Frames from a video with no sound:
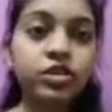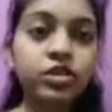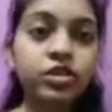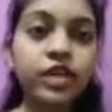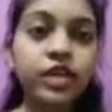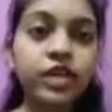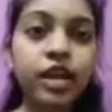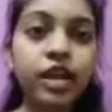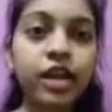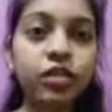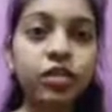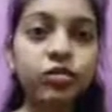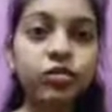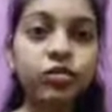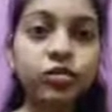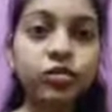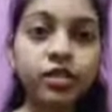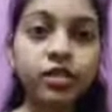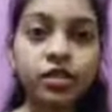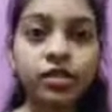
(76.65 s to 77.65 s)
at
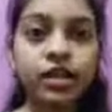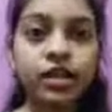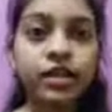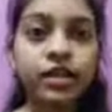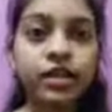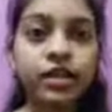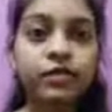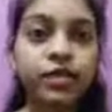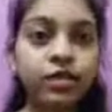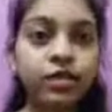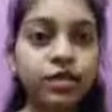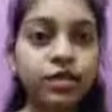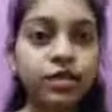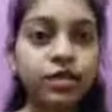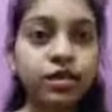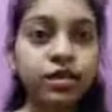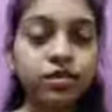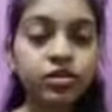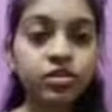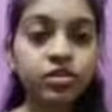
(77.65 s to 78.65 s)
sources and waste
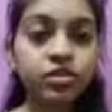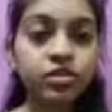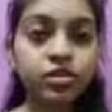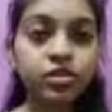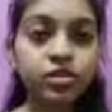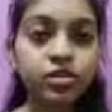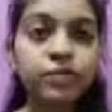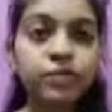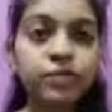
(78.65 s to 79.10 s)
reductions.